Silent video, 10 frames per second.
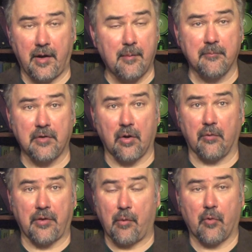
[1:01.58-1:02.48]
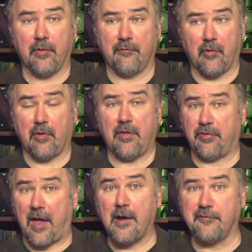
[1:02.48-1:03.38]
him. You know, they weren't very
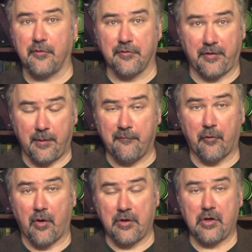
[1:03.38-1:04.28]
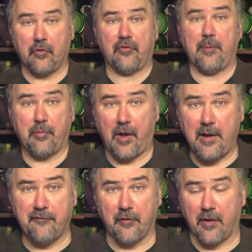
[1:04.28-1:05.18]
thankful to him for all the years he
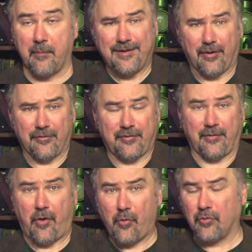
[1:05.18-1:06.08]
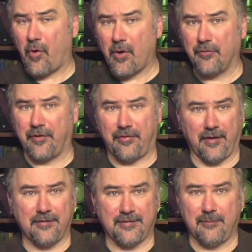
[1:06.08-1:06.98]
played for them. You know, so the whole loyalty
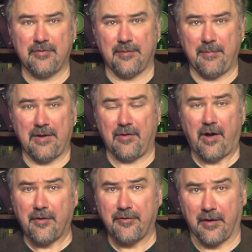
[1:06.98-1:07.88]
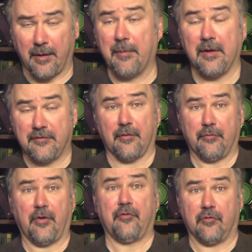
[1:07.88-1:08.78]
thing seems to mean nothing. I mean, so
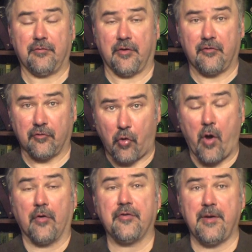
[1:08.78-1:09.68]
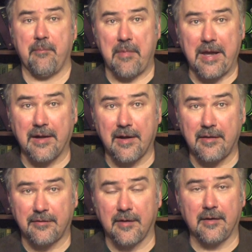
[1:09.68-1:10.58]
does does loyalty mean
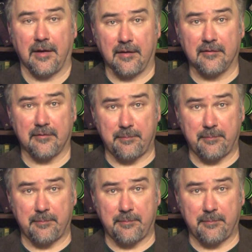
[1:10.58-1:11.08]
anything in